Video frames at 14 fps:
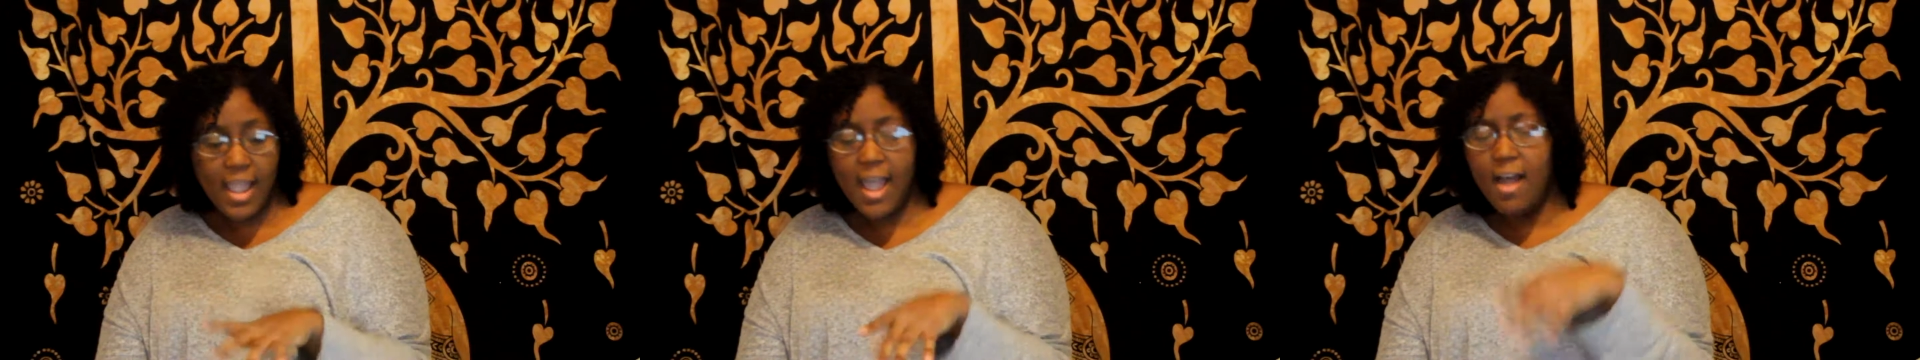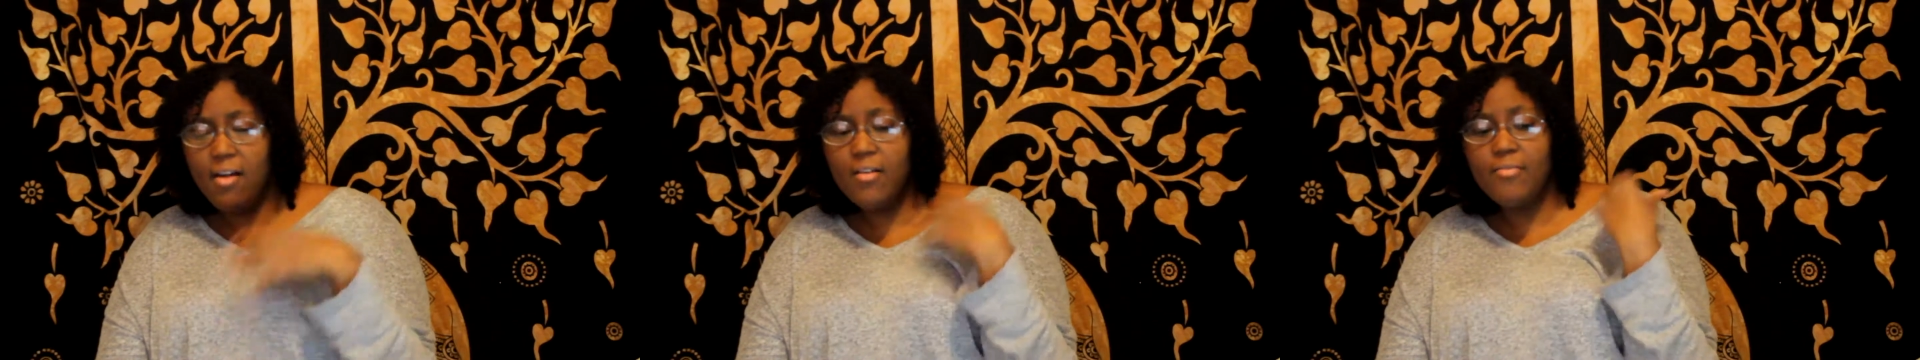
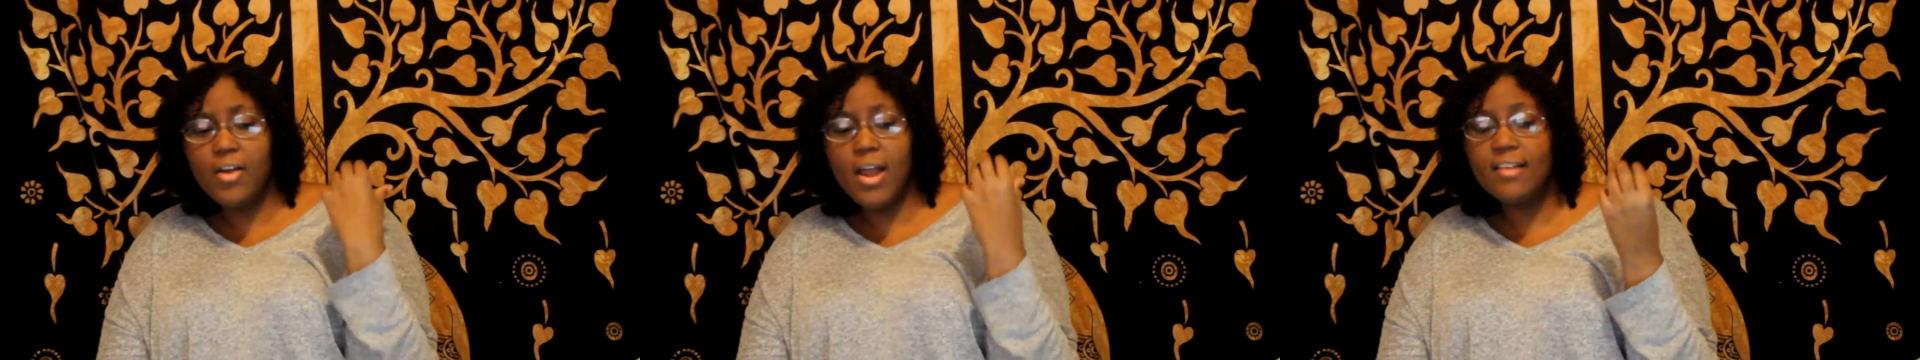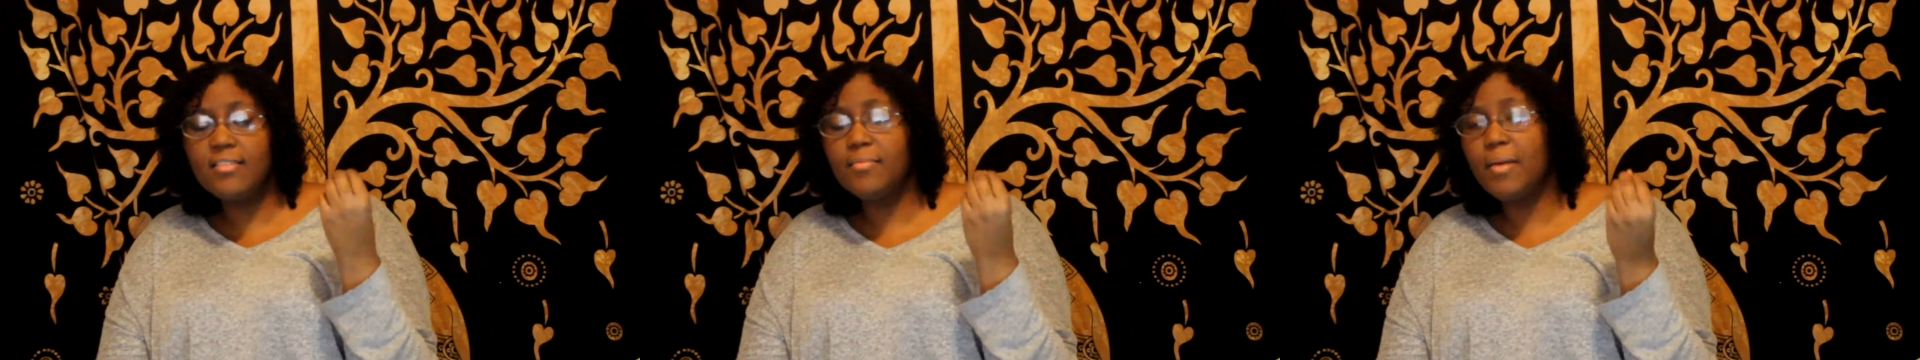However,
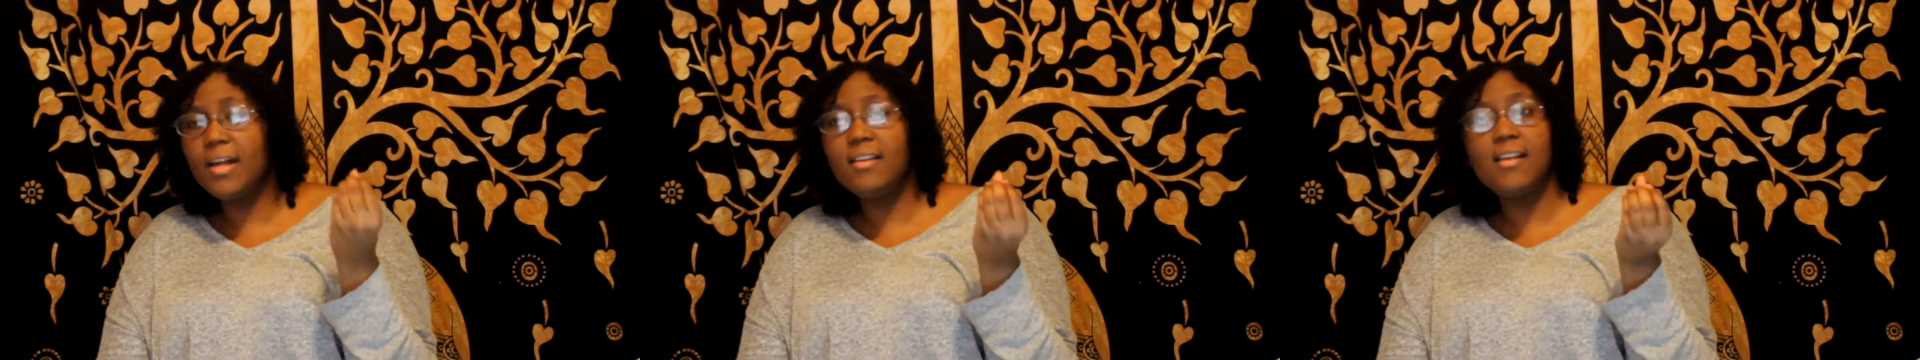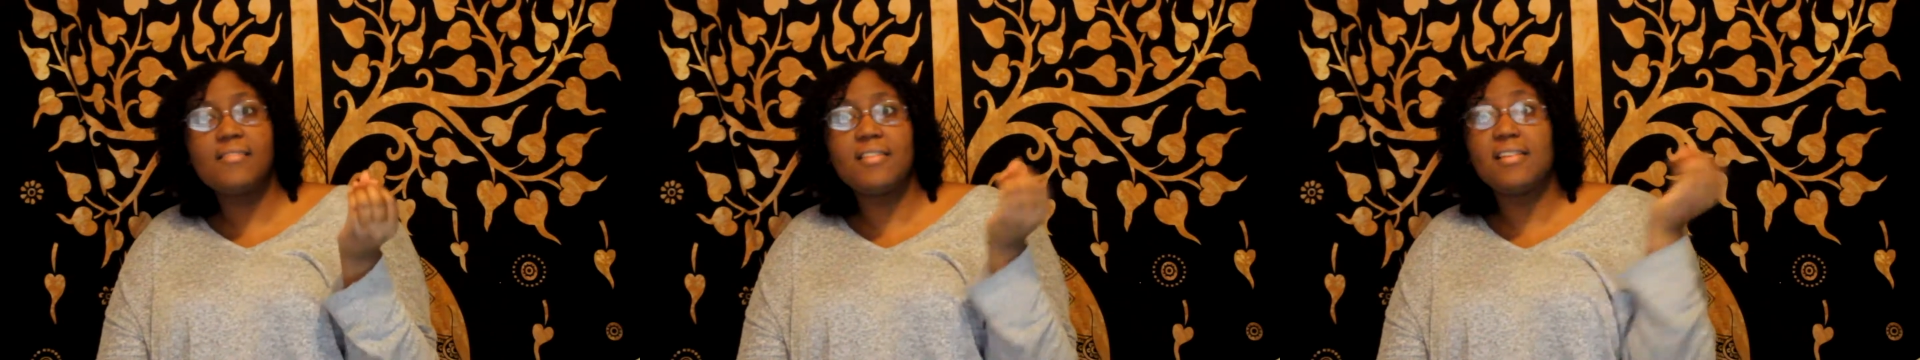
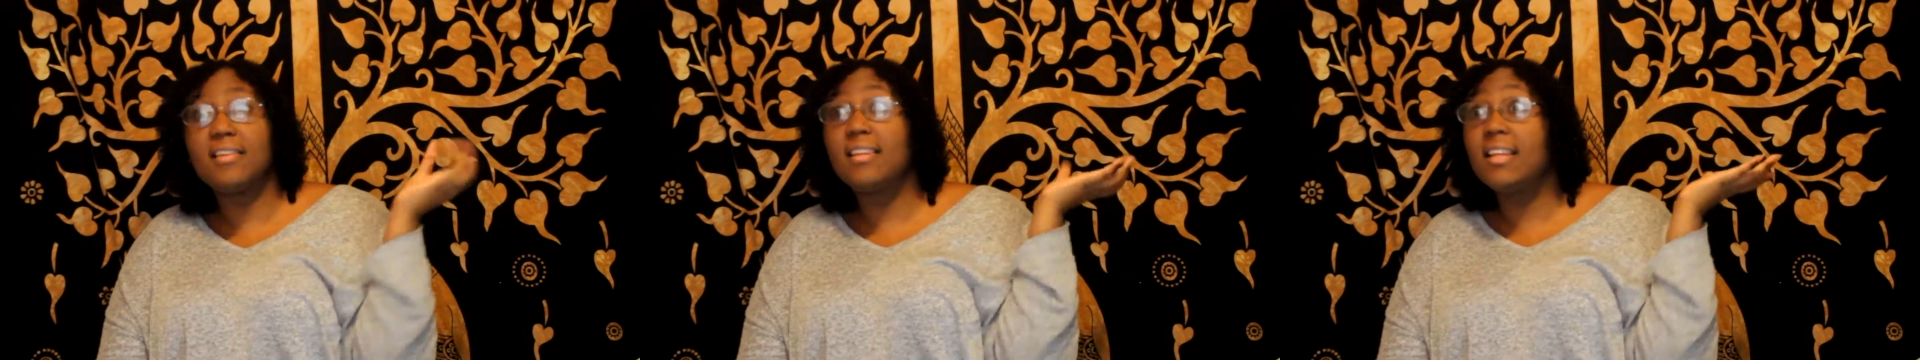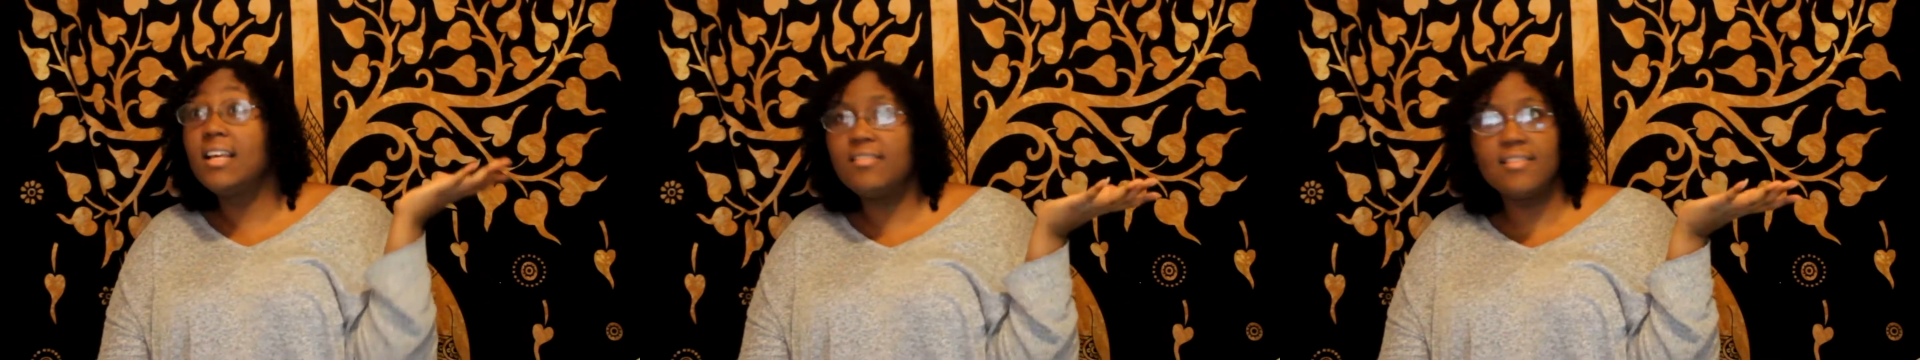Esteban doesn't
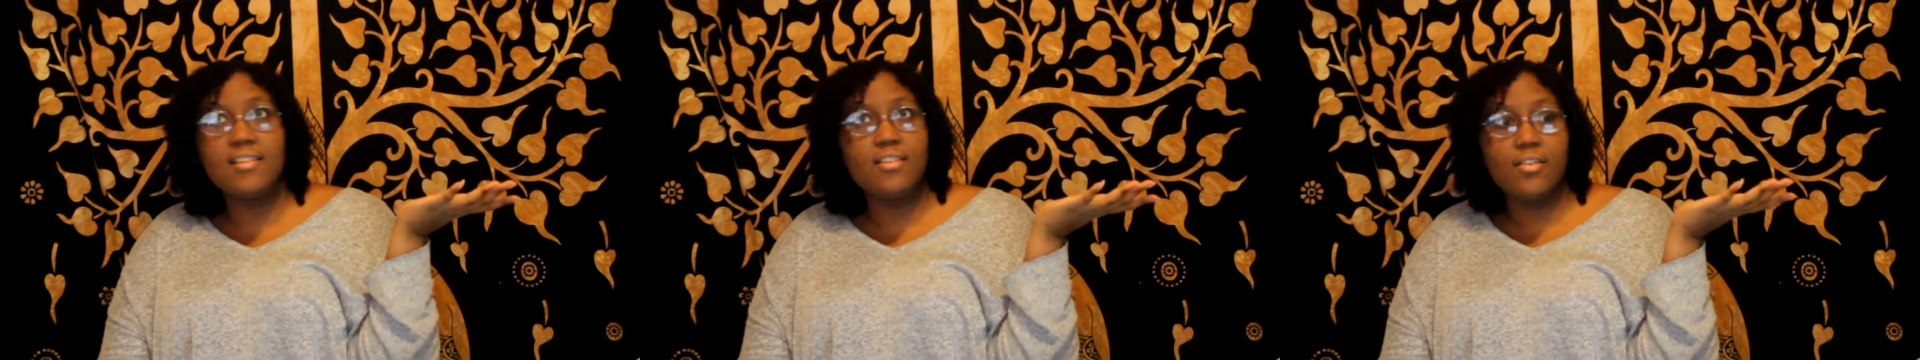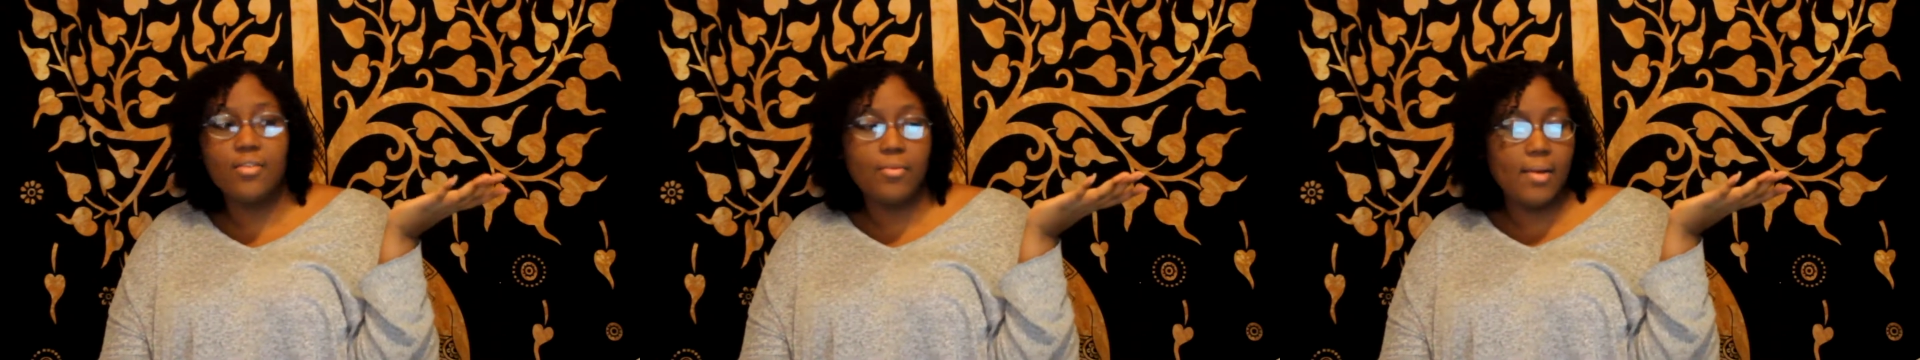listen
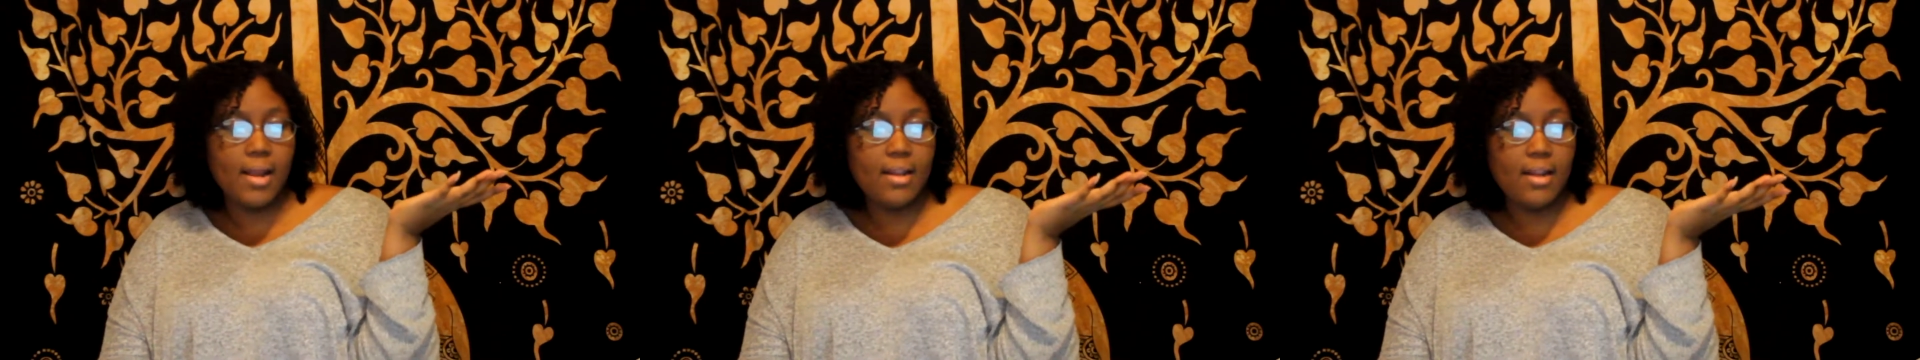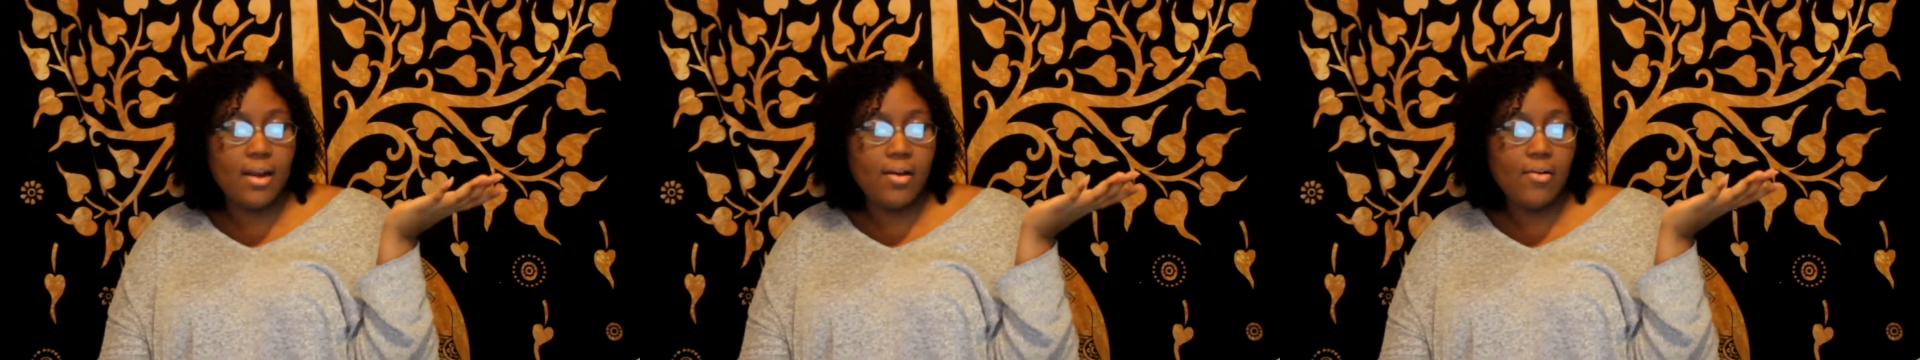to the
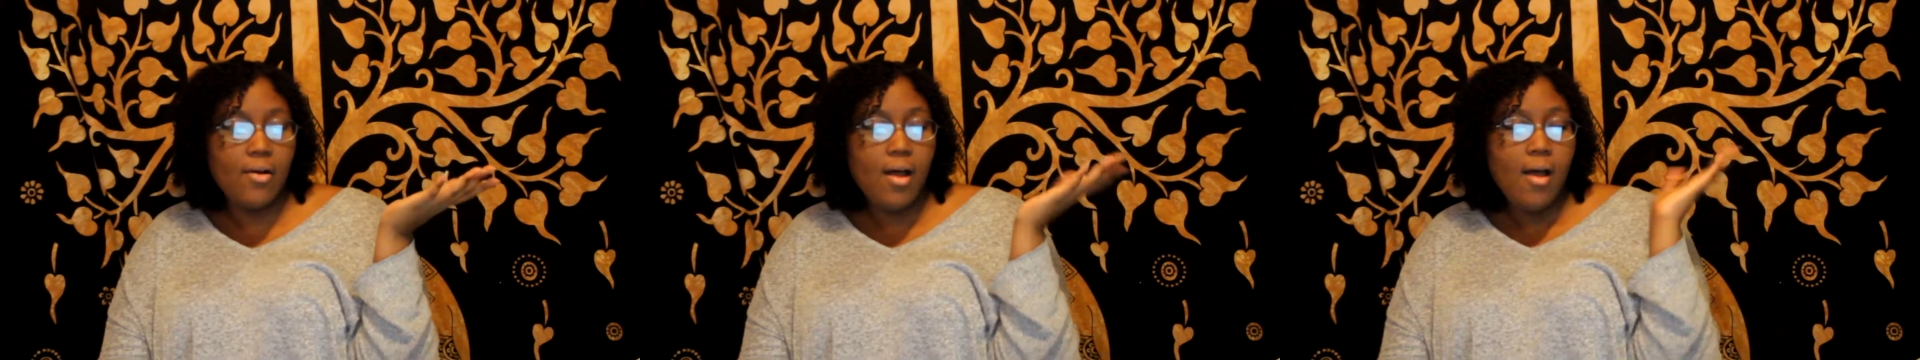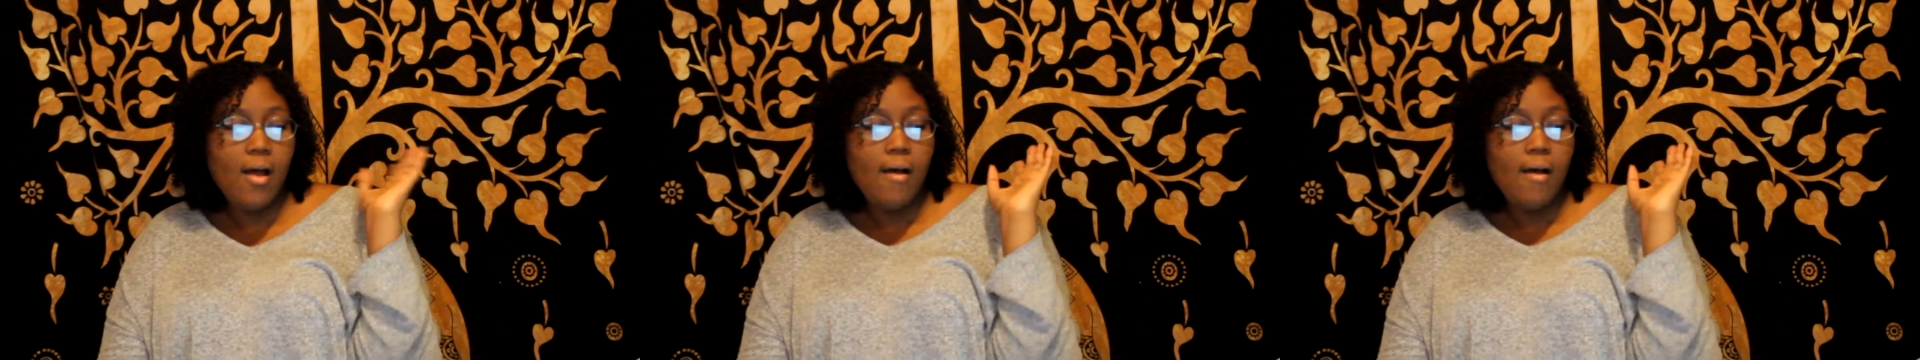radio